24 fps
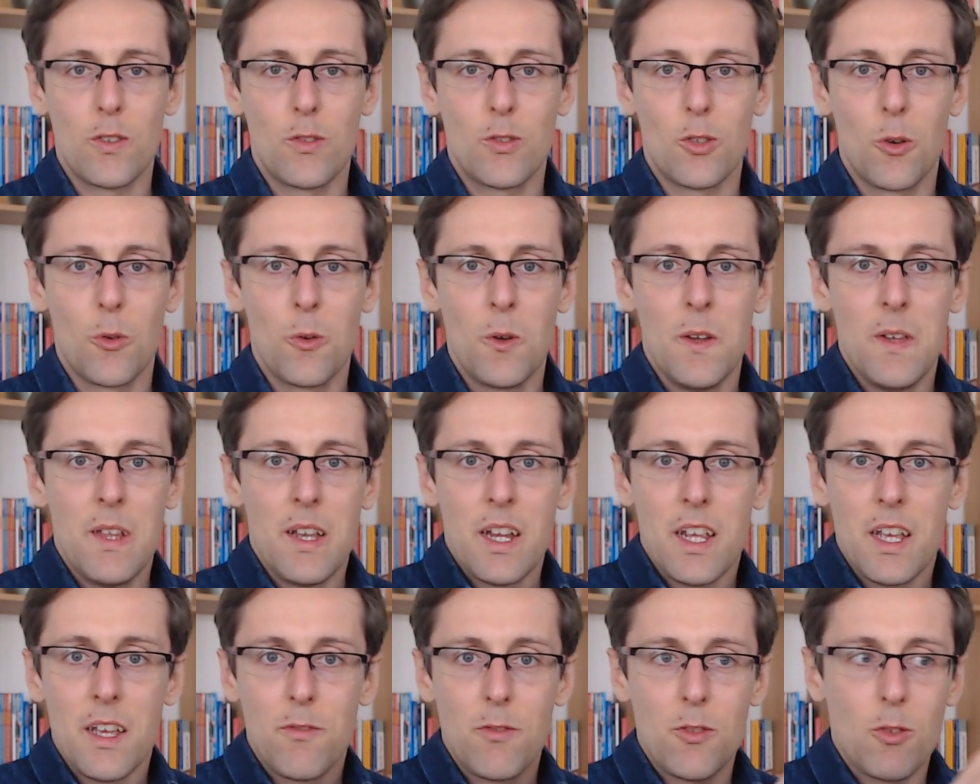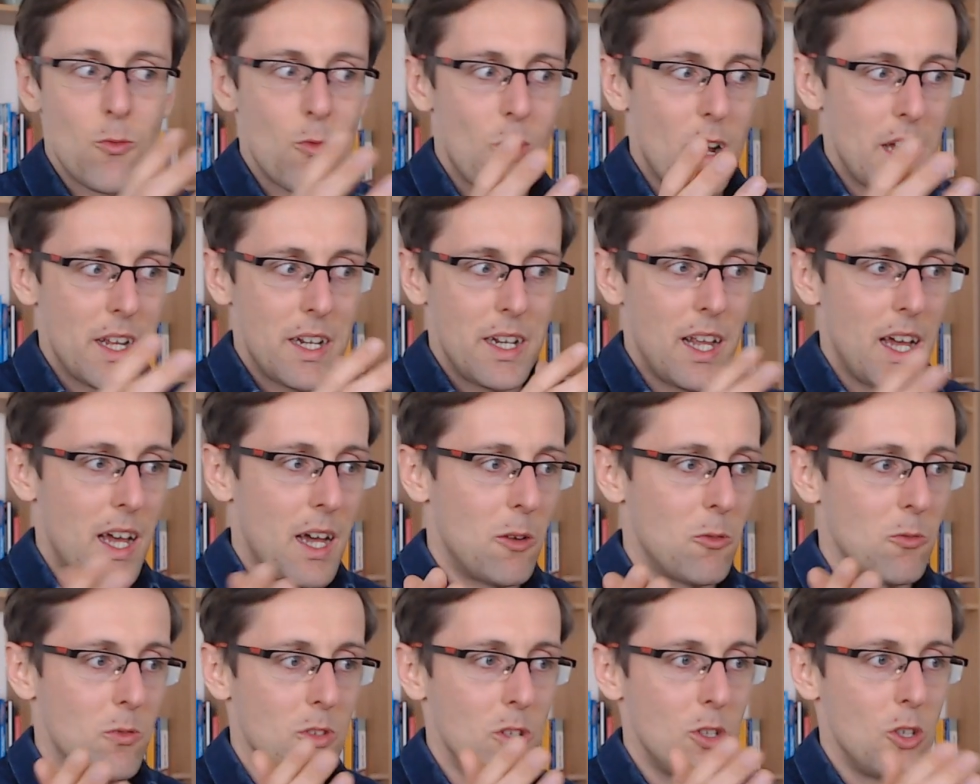So if you write
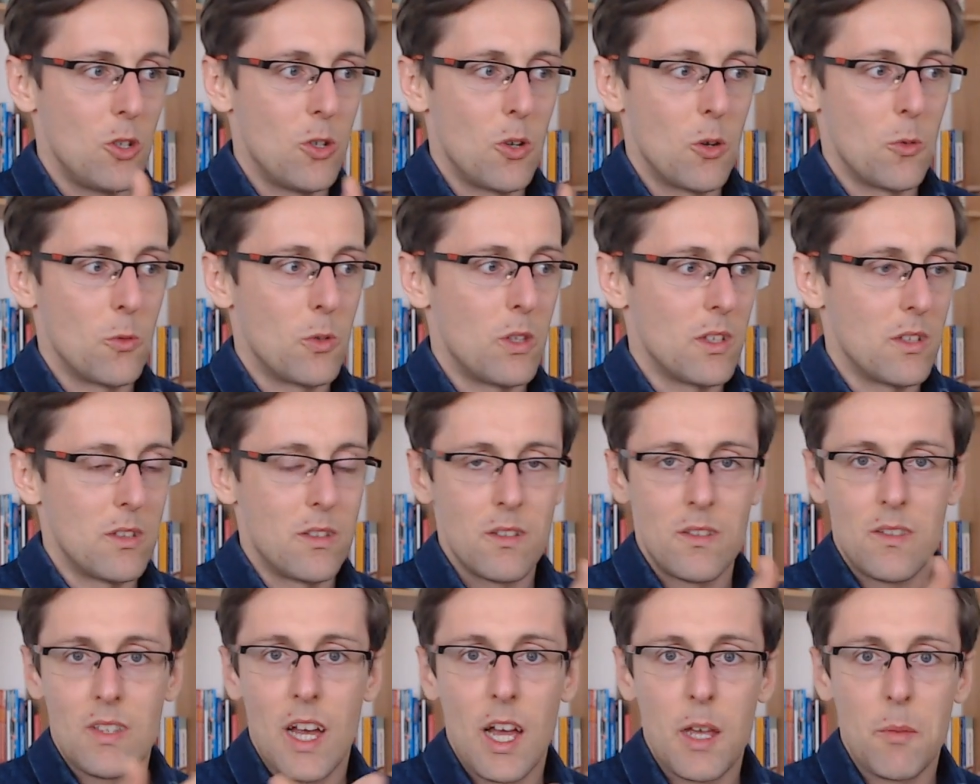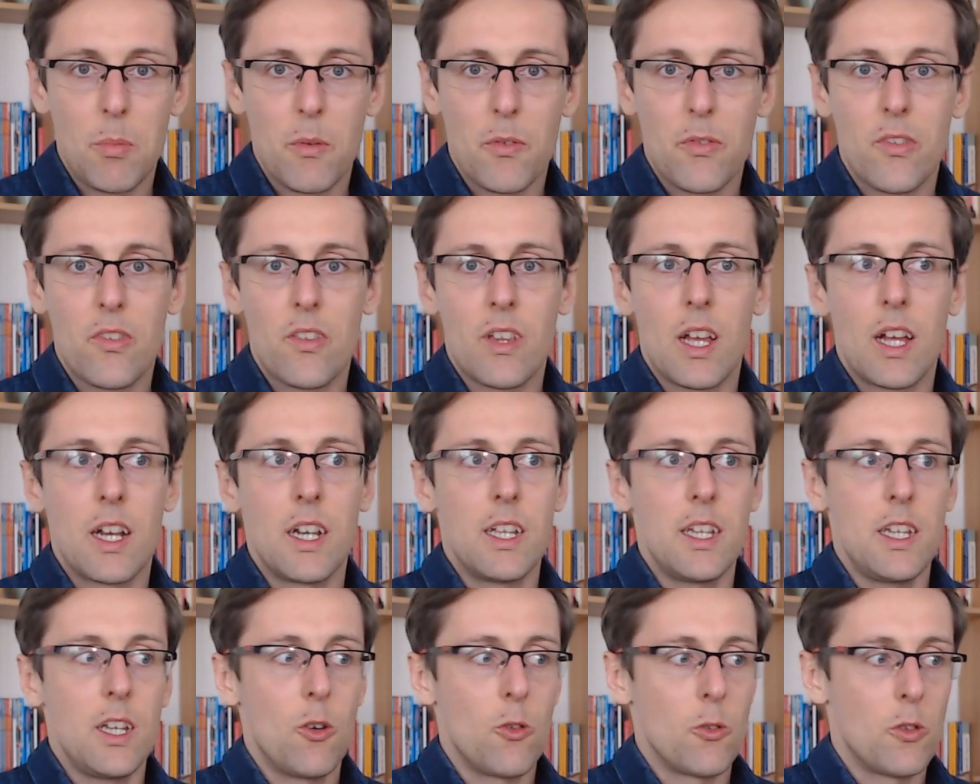down, you know, the, the type of
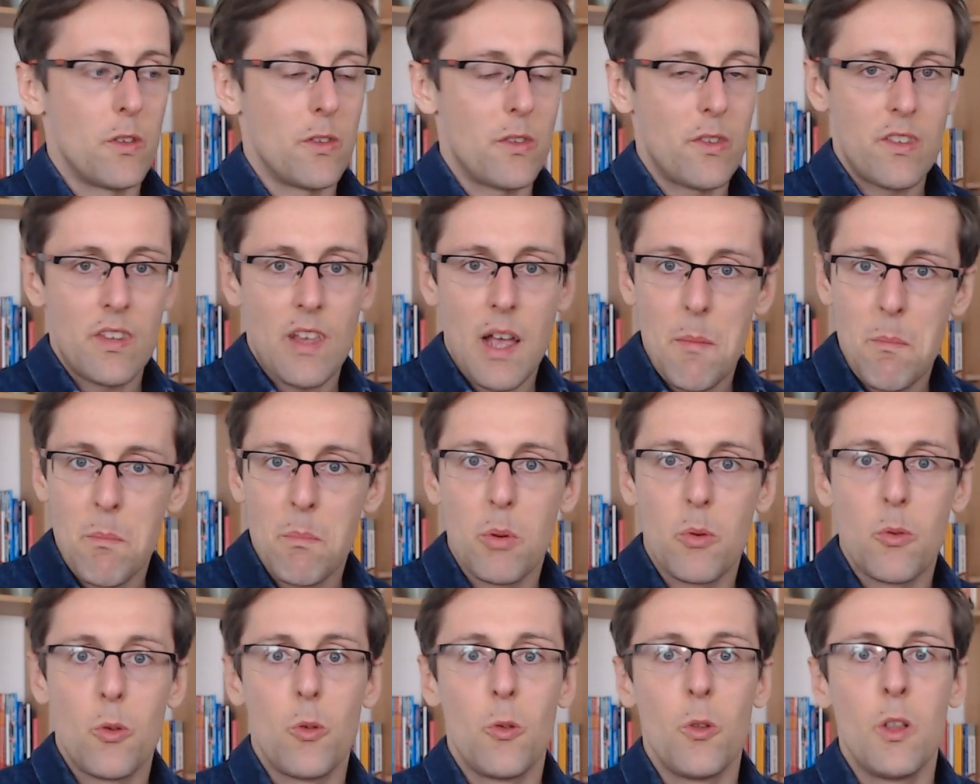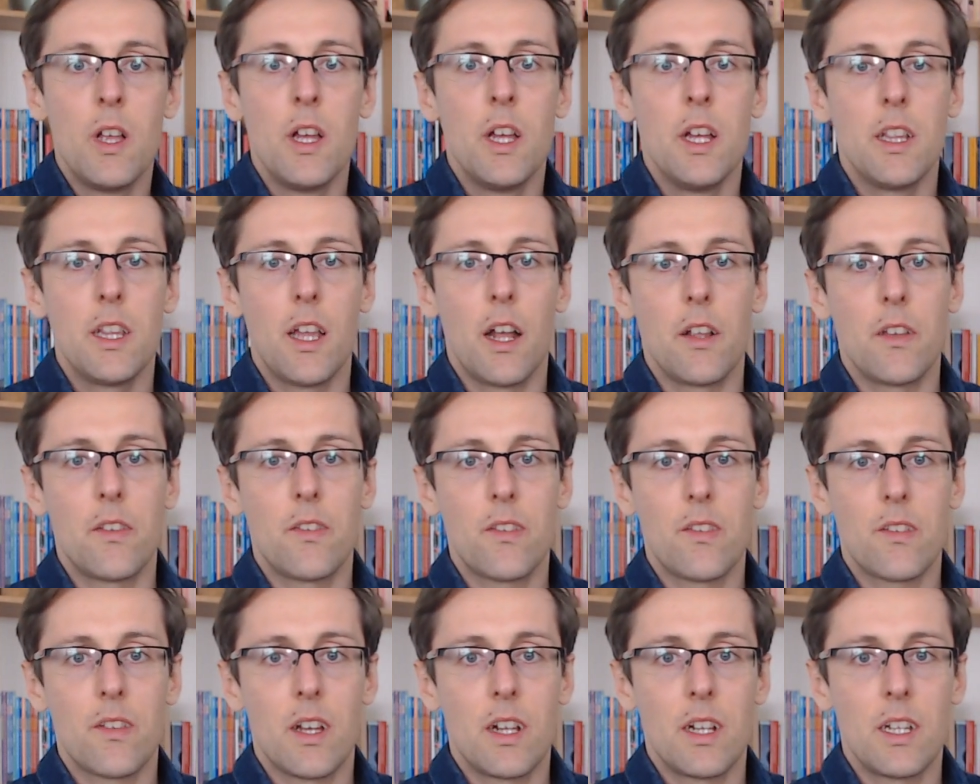study or the sample that is
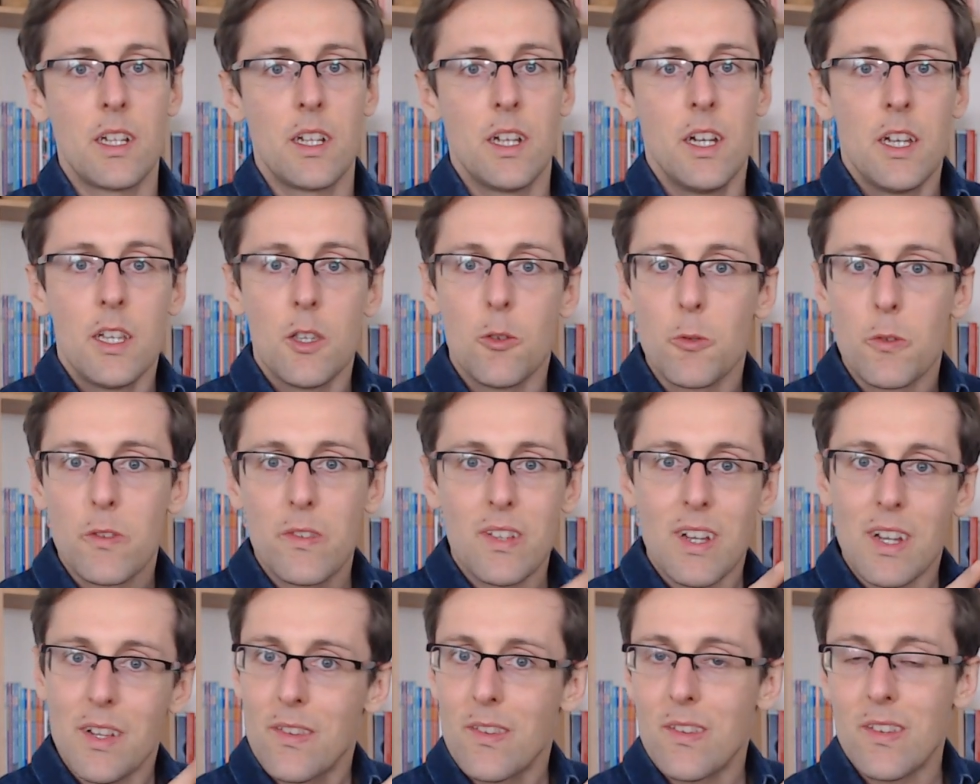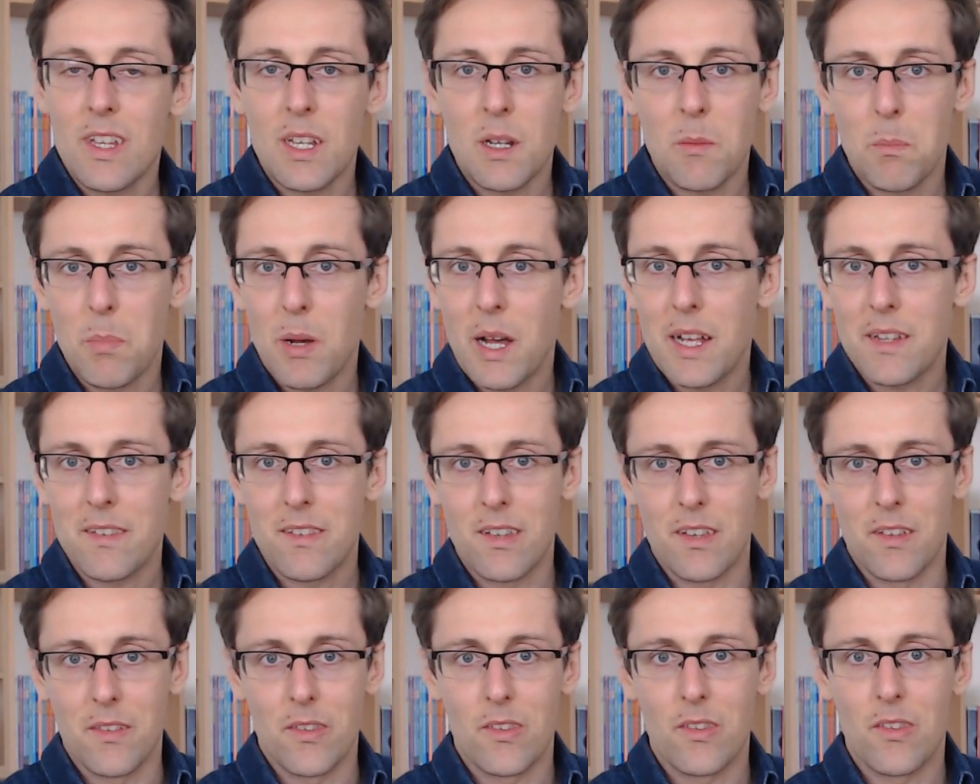studied, you'll start seeing
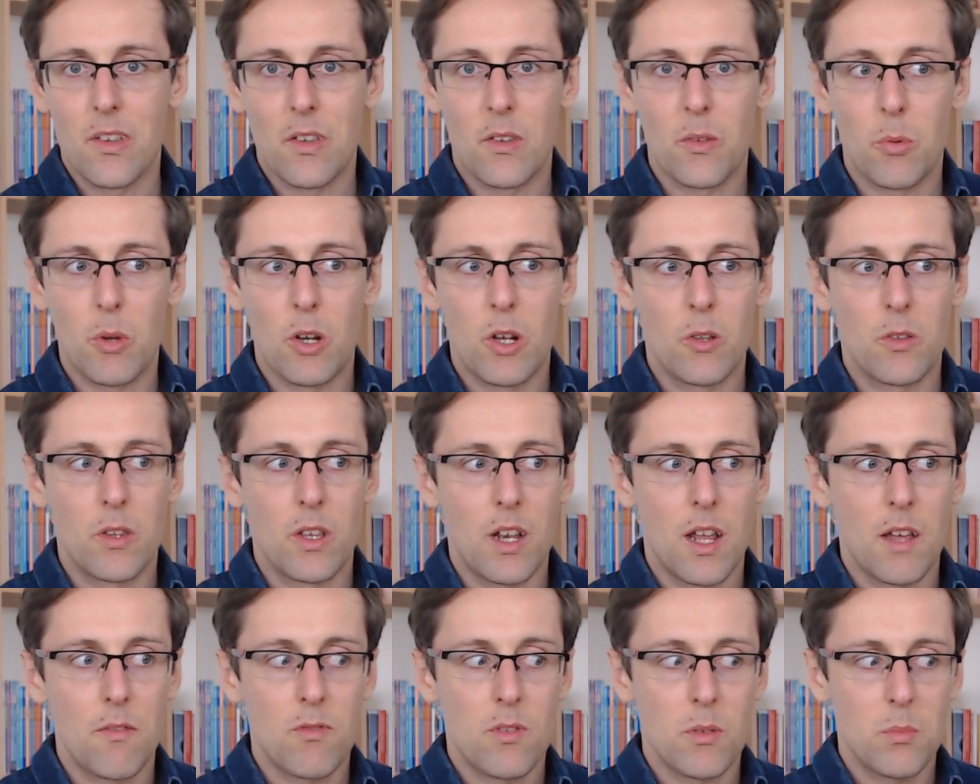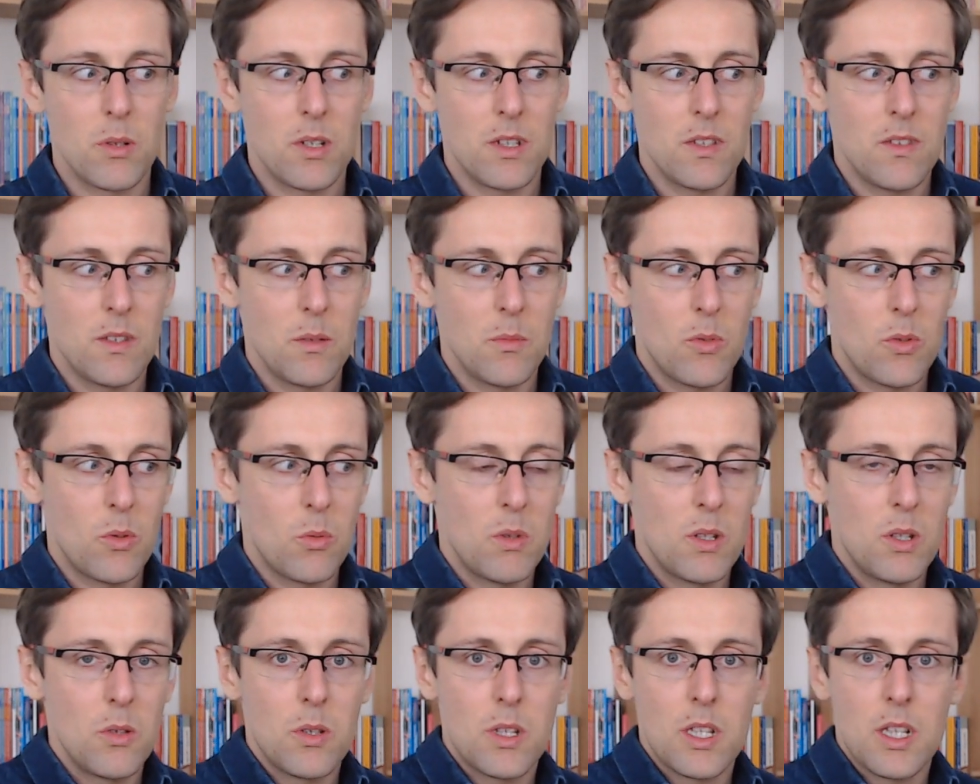patterns as well, that everybody seems to
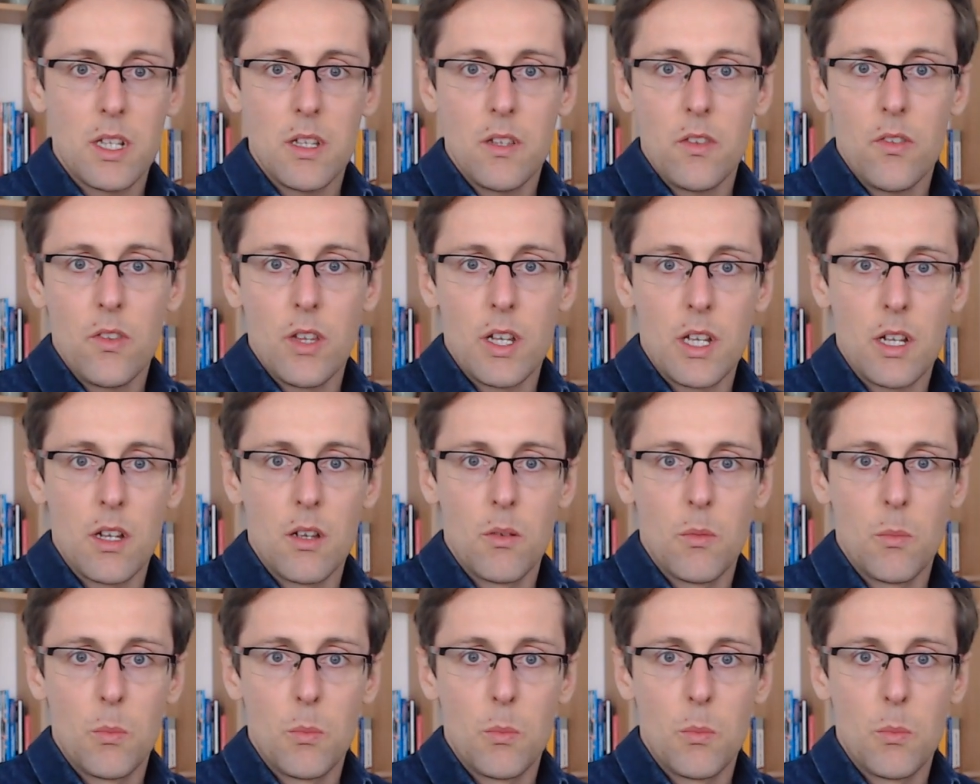be doing this thing.